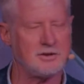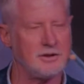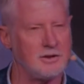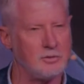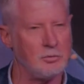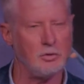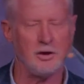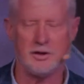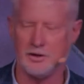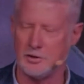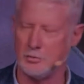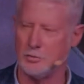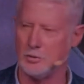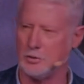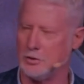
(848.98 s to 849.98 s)
like, what in the
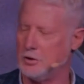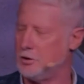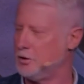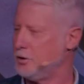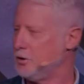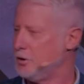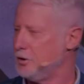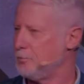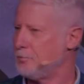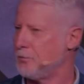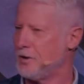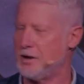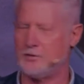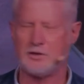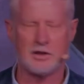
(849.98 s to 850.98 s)
world?
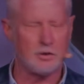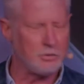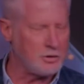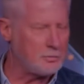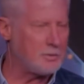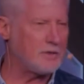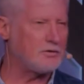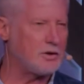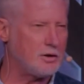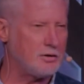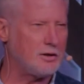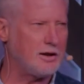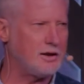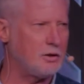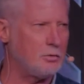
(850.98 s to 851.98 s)
I've told him, I've t-
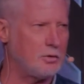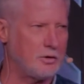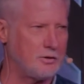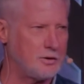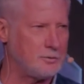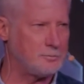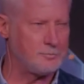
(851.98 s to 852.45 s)
i know I'll do.